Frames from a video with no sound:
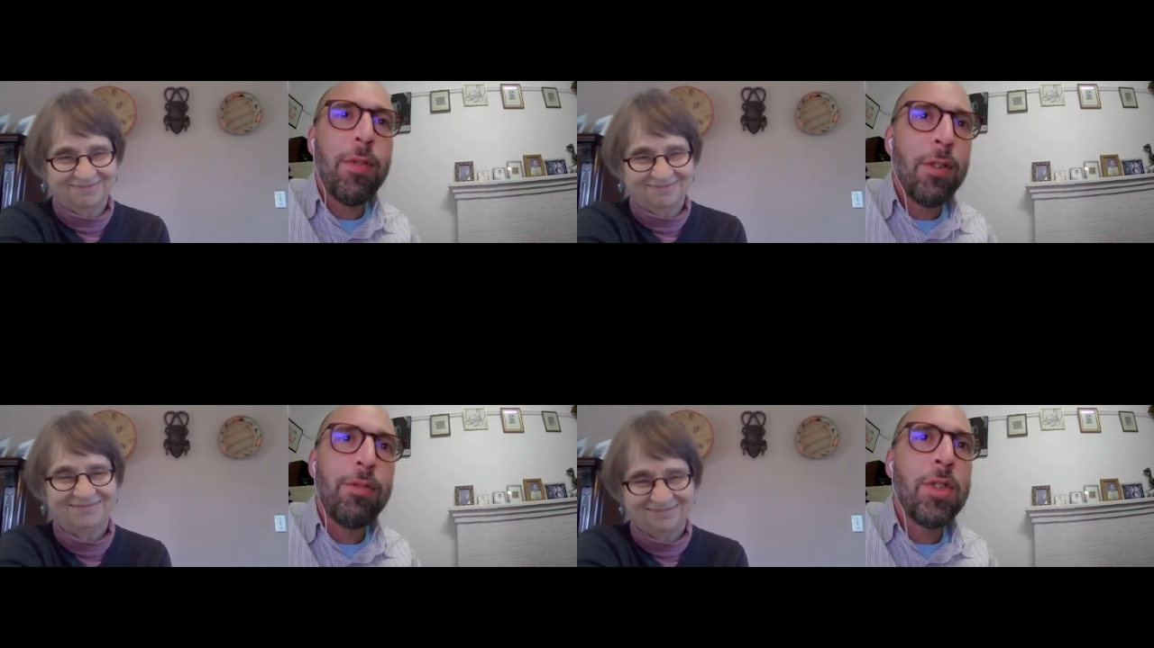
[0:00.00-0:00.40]

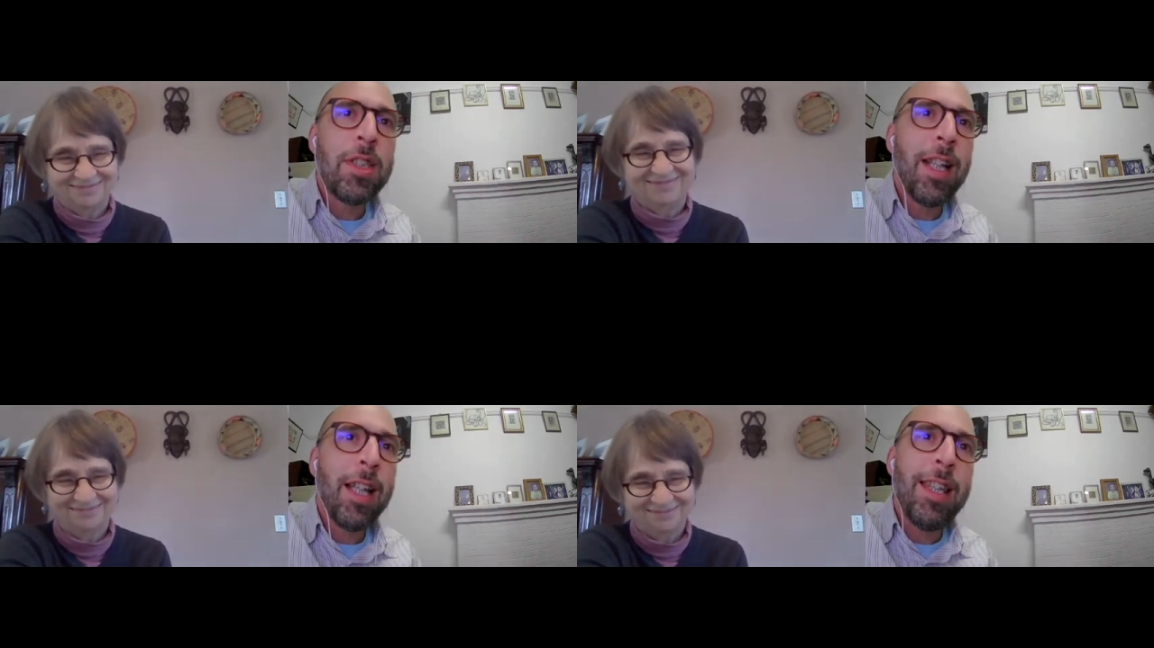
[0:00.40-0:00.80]
Speaker 1: of
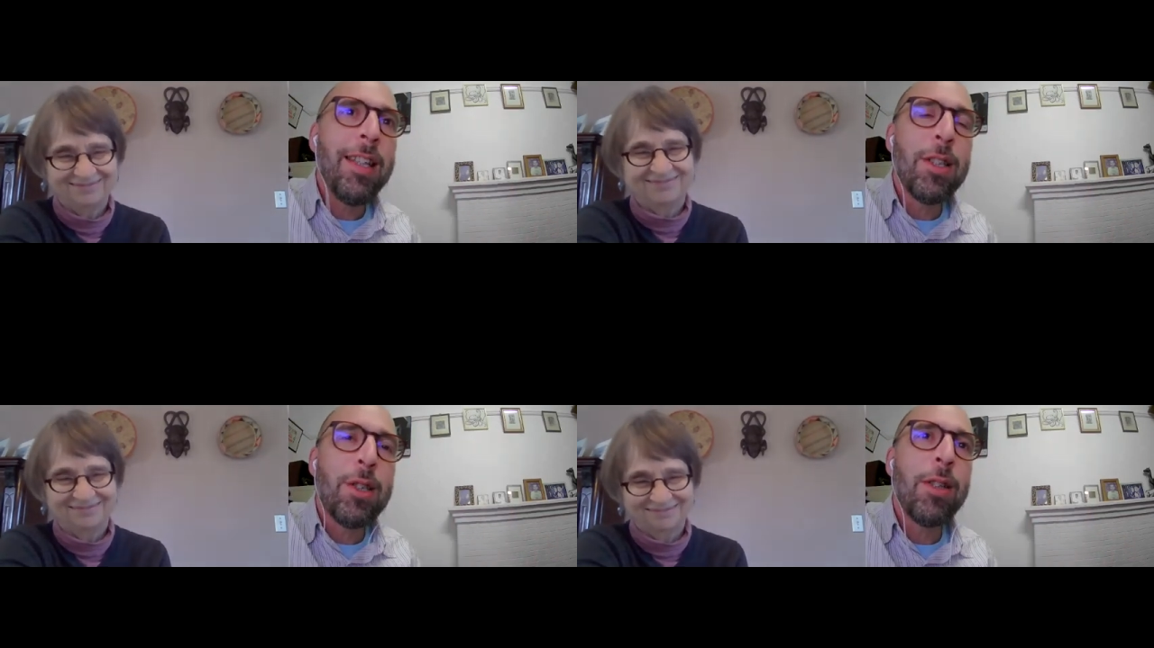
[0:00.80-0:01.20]
just
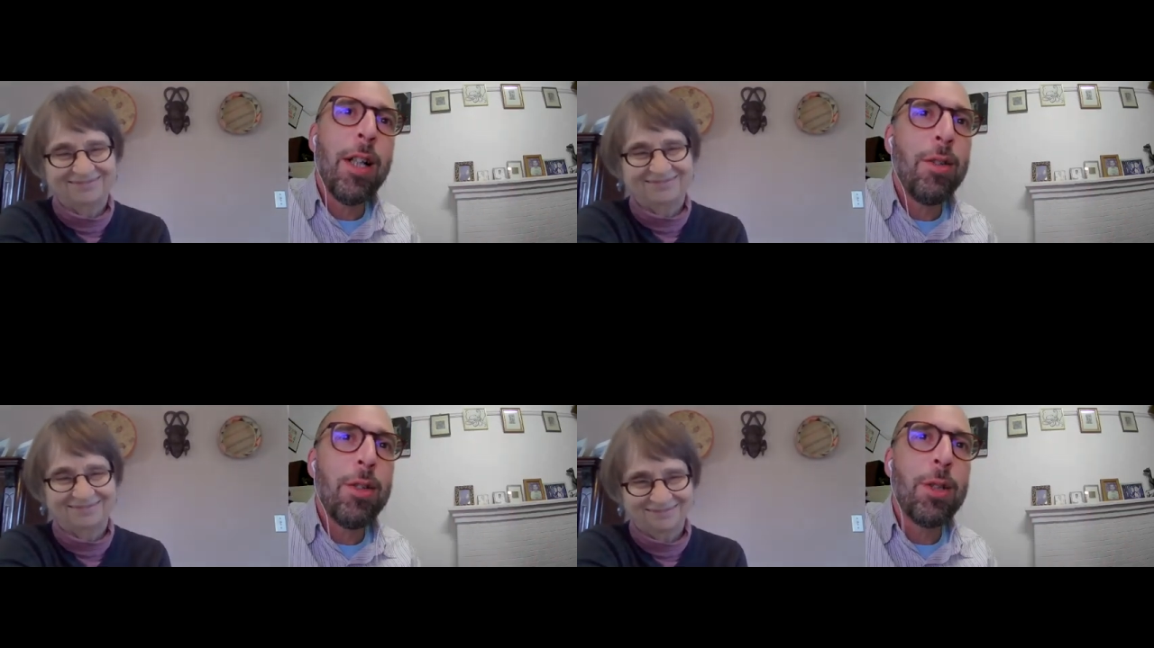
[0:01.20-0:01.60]
nothingness to
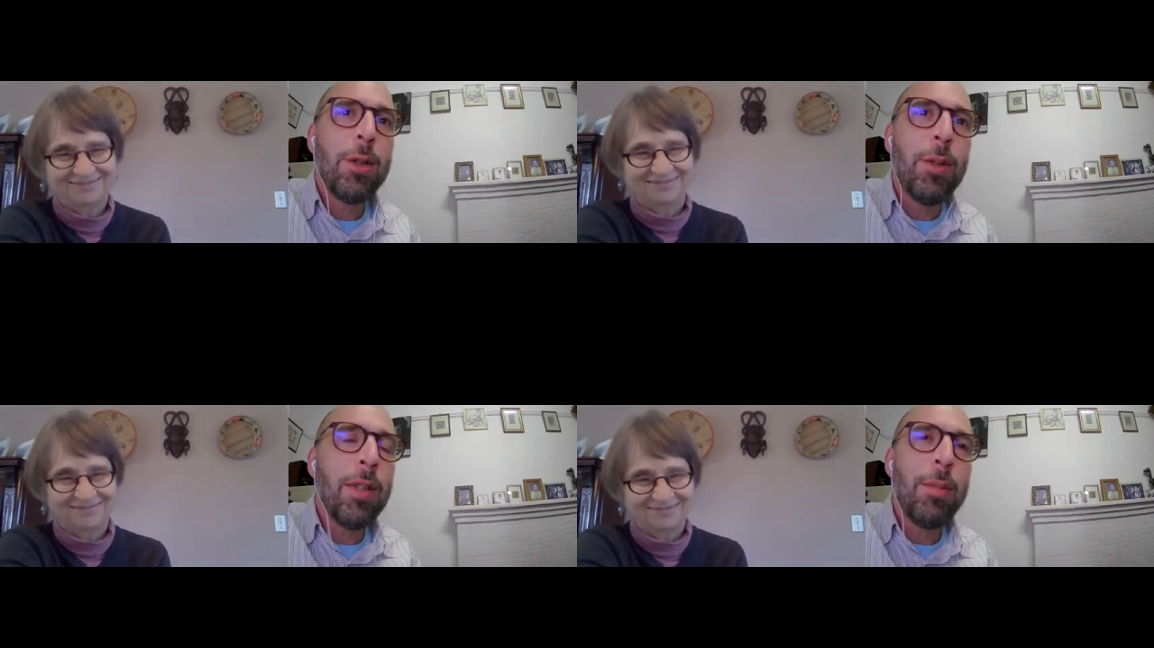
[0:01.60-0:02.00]
go to school.